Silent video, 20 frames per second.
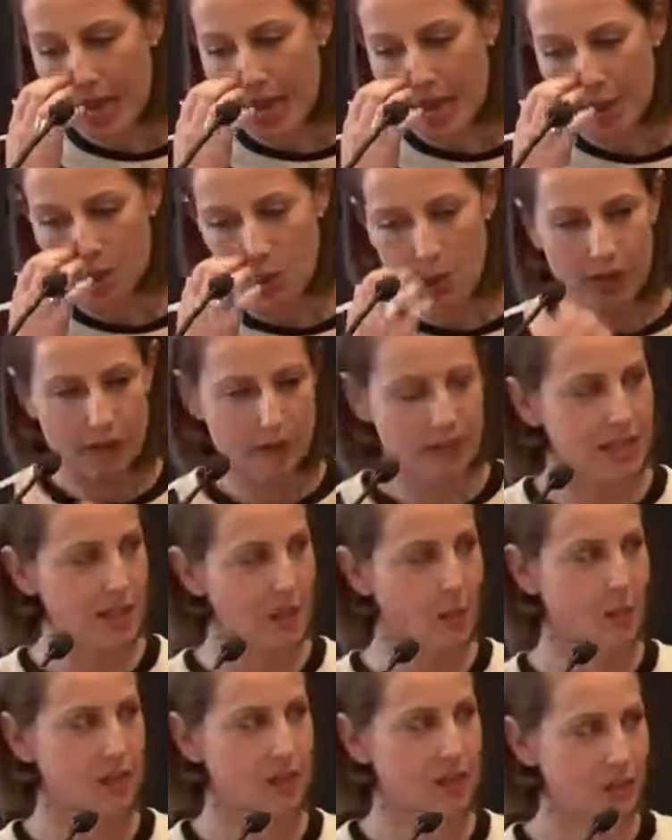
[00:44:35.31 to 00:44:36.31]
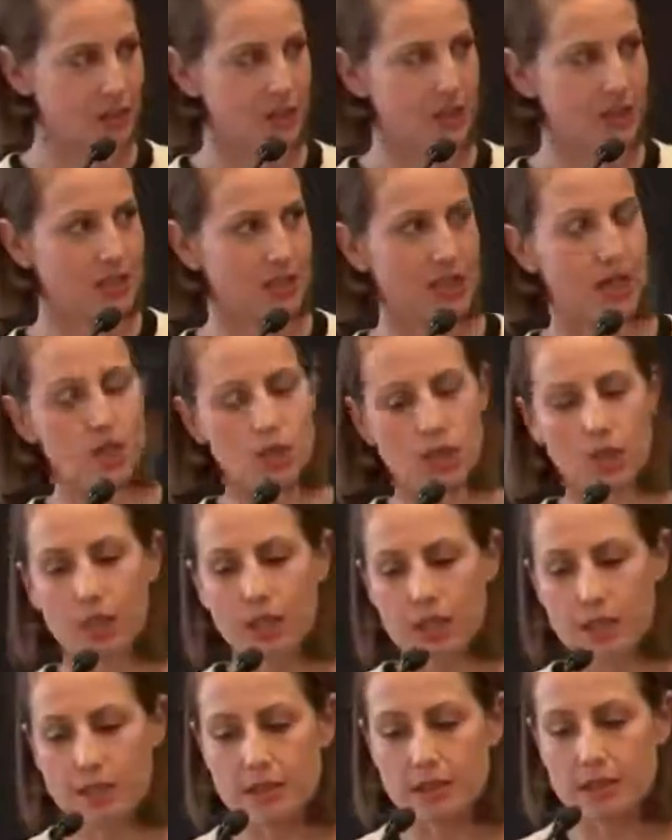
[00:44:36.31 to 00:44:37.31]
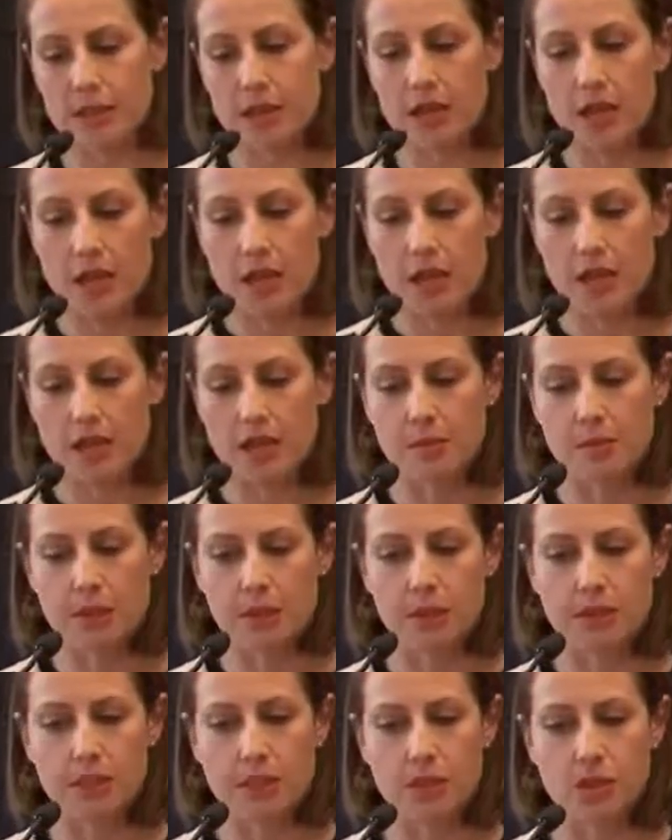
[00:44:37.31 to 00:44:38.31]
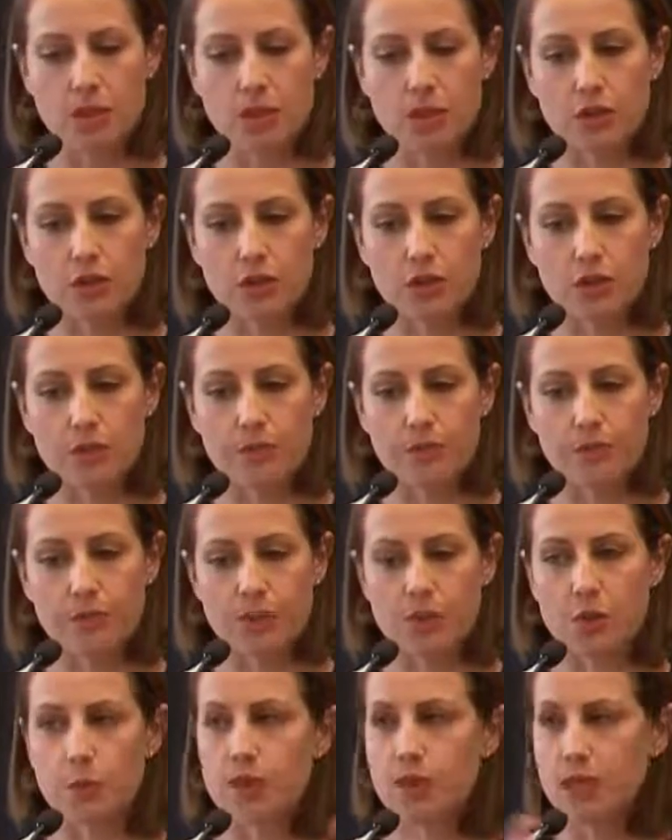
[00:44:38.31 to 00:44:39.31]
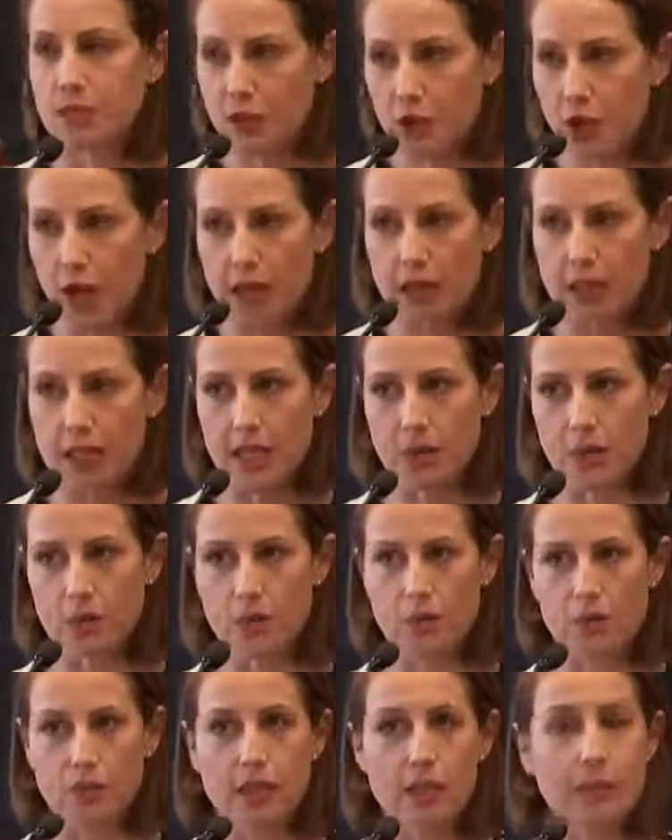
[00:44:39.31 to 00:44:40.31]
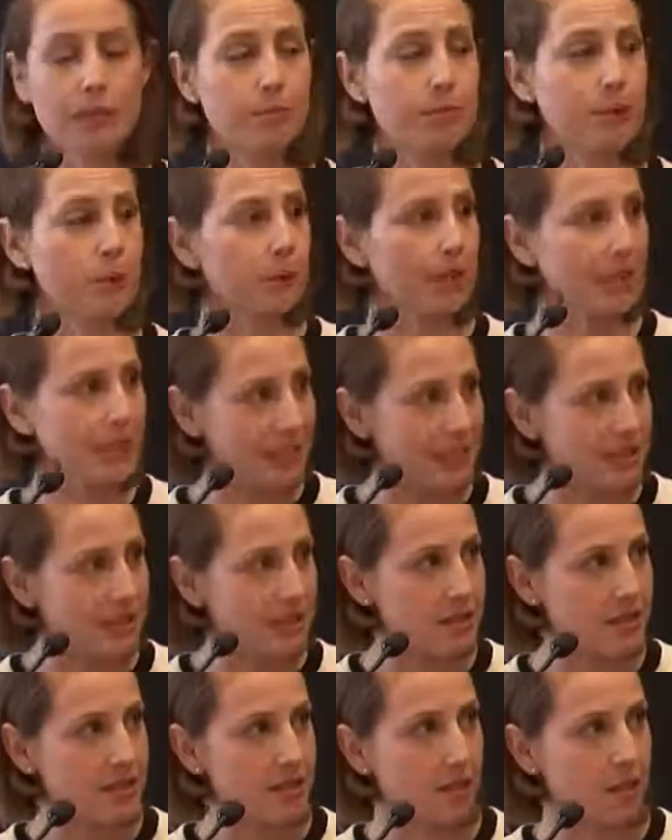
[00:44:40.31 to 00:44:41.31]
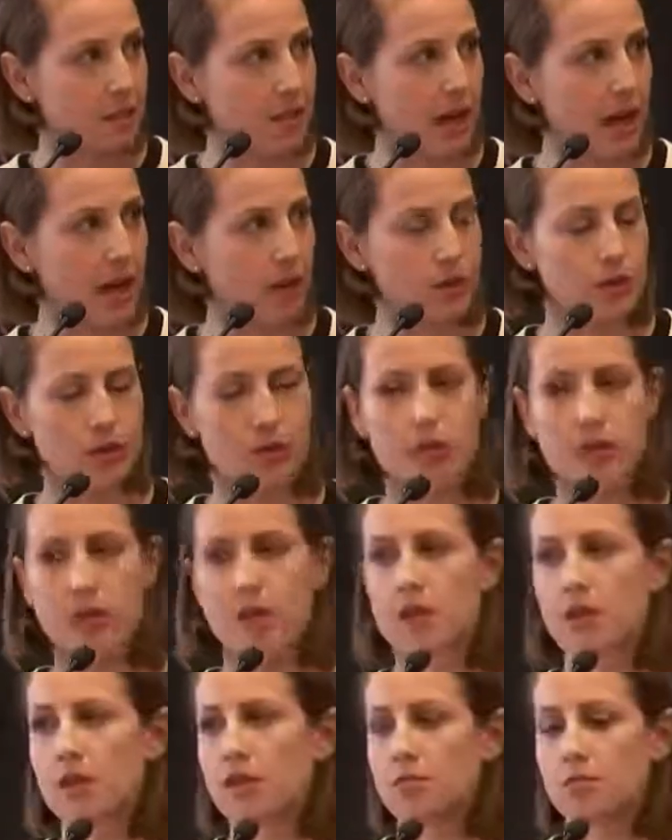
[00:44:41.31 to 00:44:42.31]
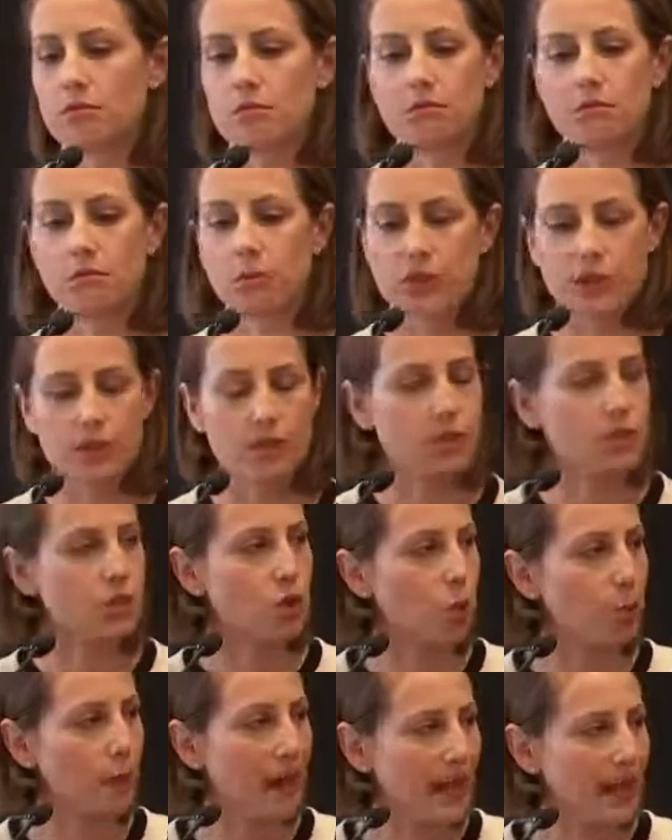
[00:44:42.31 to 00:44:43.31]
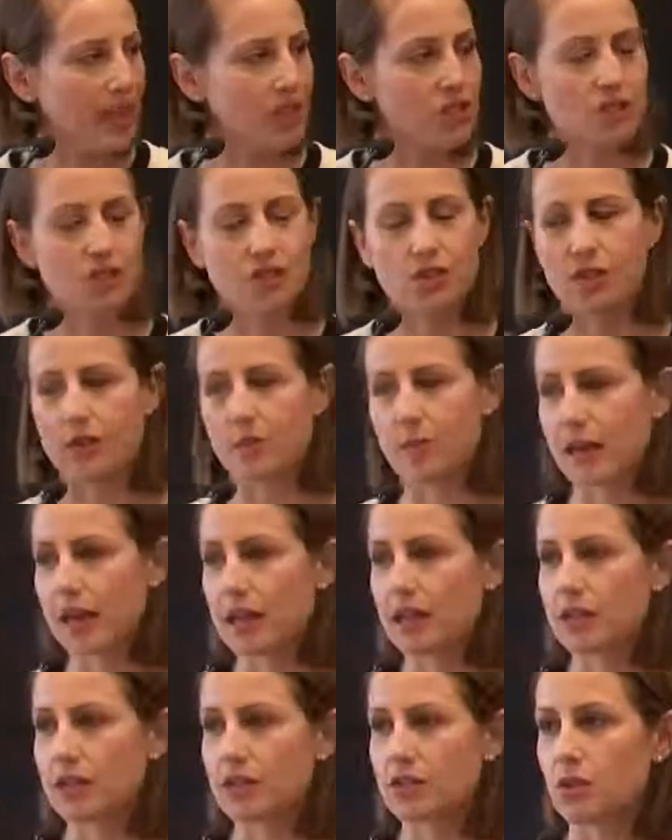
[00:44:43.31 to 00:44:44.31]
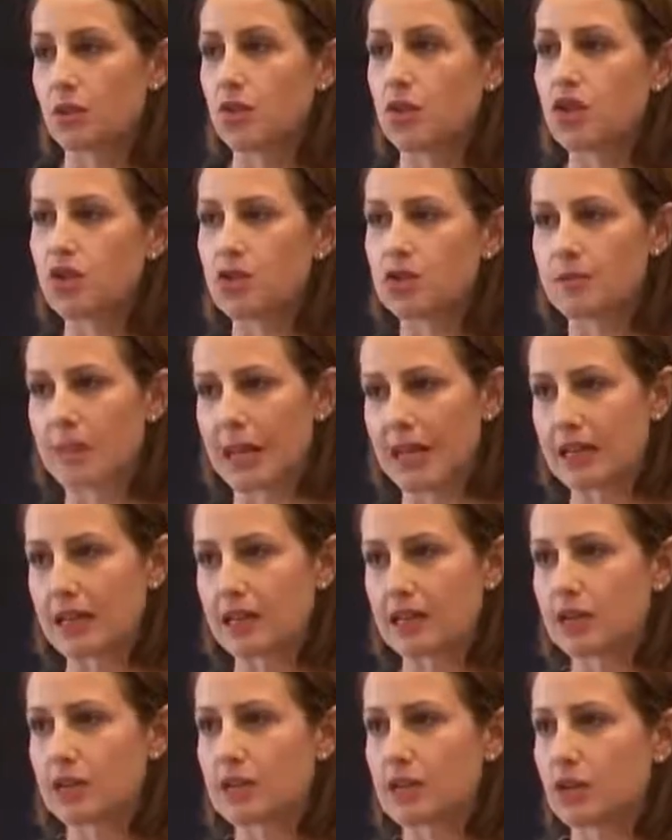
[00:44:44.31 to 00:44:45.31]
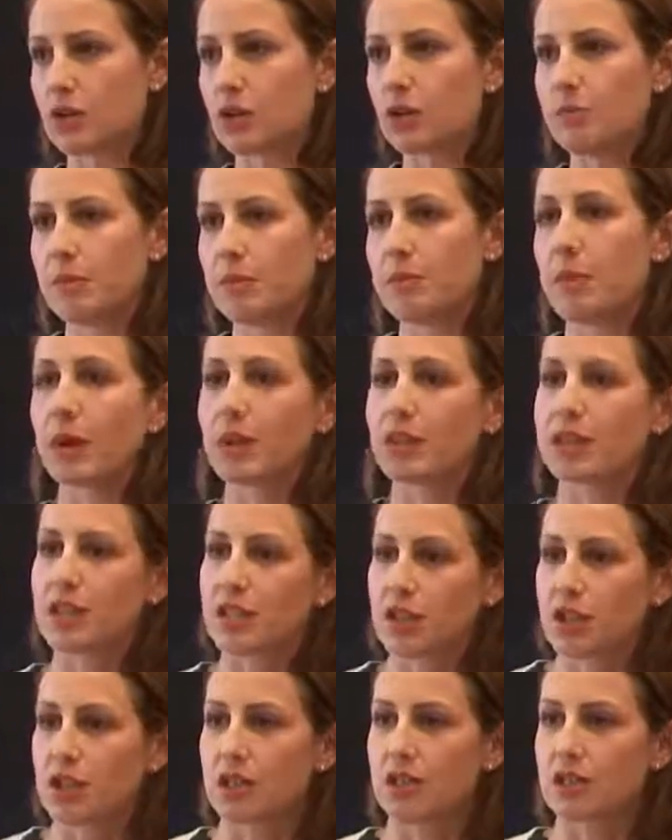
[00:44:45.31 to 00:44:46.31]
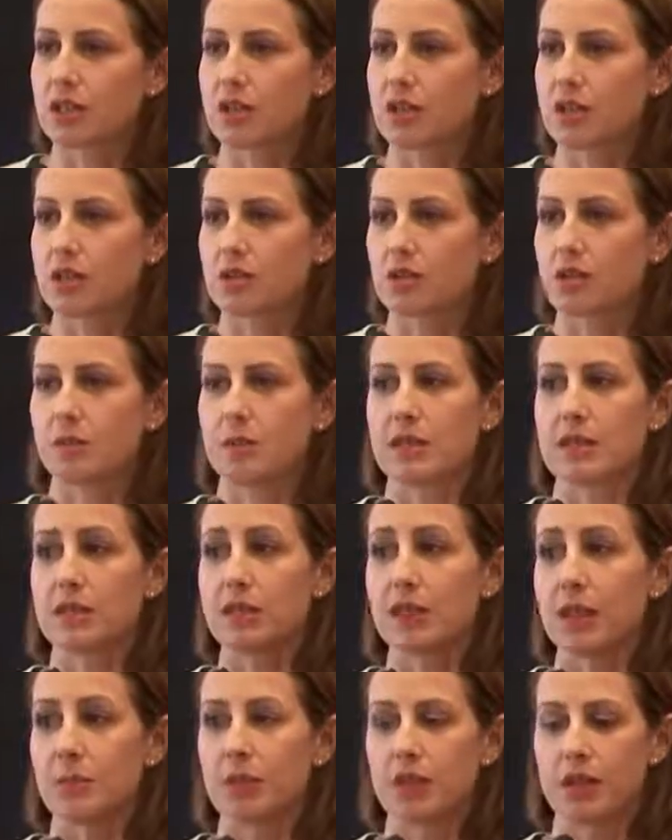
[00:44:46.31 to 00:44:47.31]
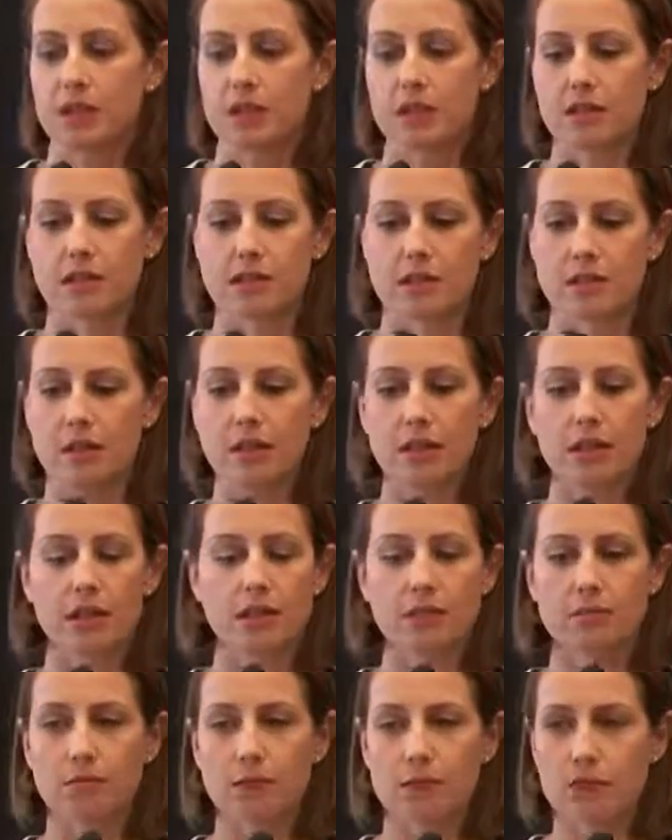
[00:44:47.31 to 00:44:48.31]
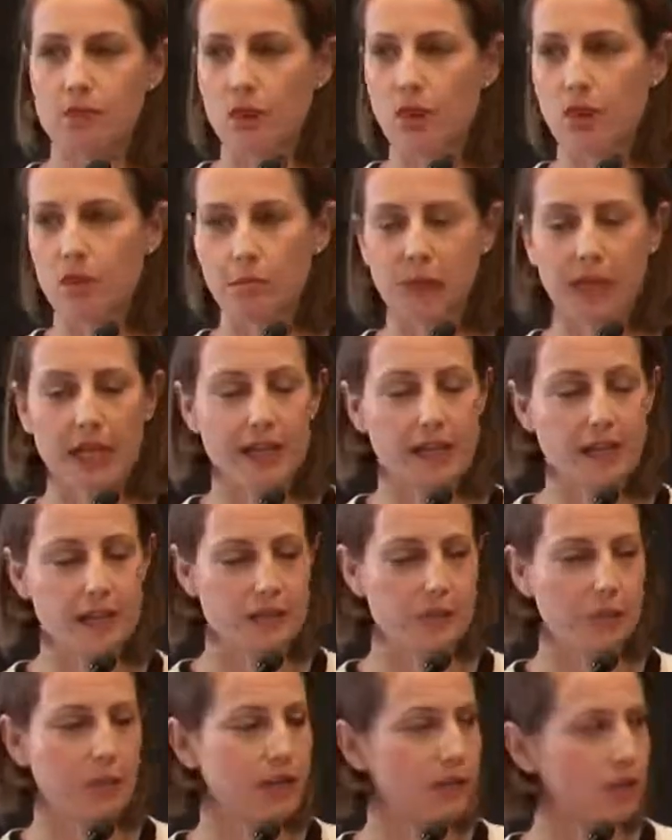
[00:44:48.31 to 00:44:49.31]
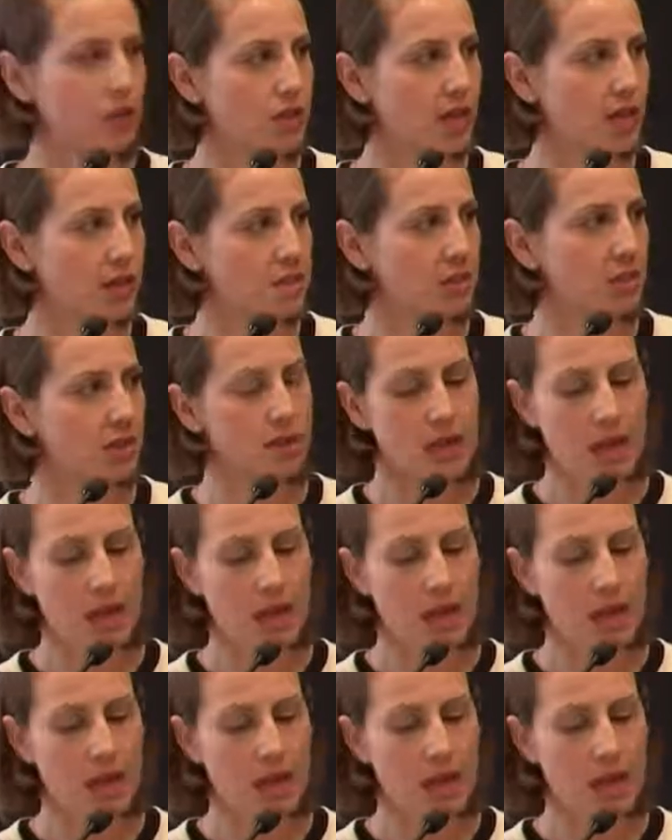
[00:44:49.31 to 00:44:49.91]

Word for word: And one thing I want you to touch on is the ability to, so within CrowdTangle you can build lists around whether it's your pages, your competitors, or newsmakers, could be politicians, could be celebrities, soccer players, whatever, you name it.